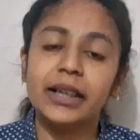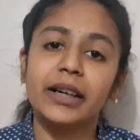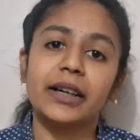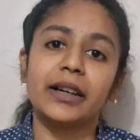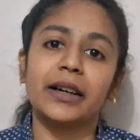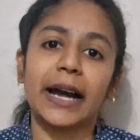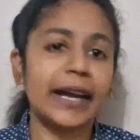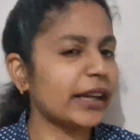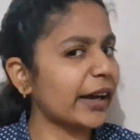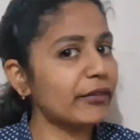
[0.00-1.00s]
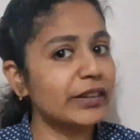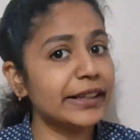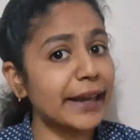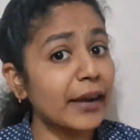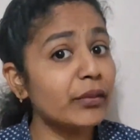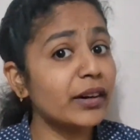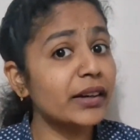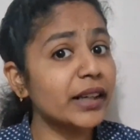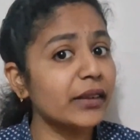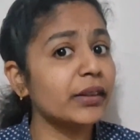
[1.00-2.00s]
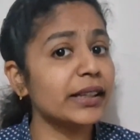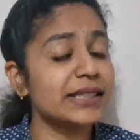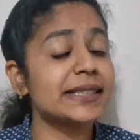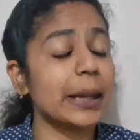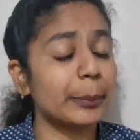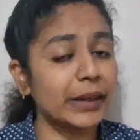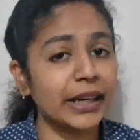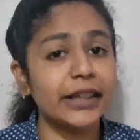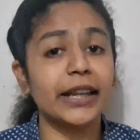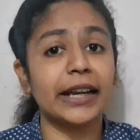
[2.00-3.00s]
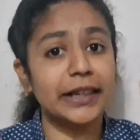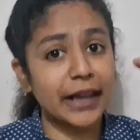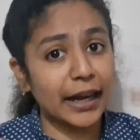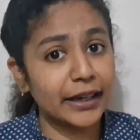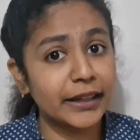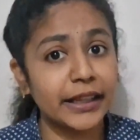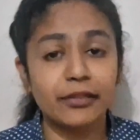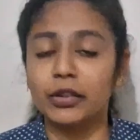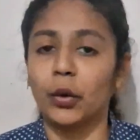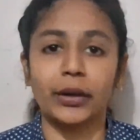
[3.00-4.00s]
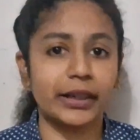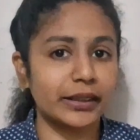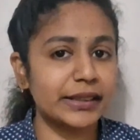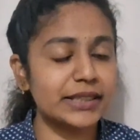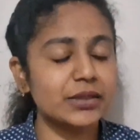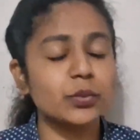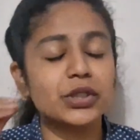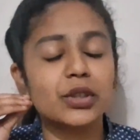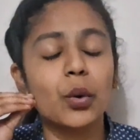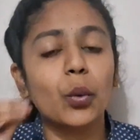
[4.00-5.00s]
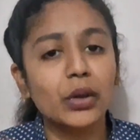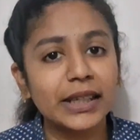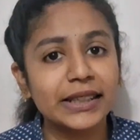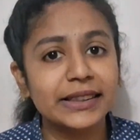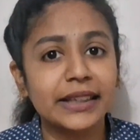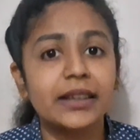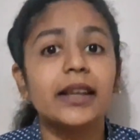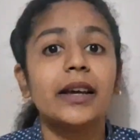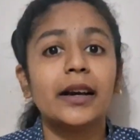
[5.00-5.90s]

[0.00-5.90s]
I have never given a separate entire day for audit. This was the only thing.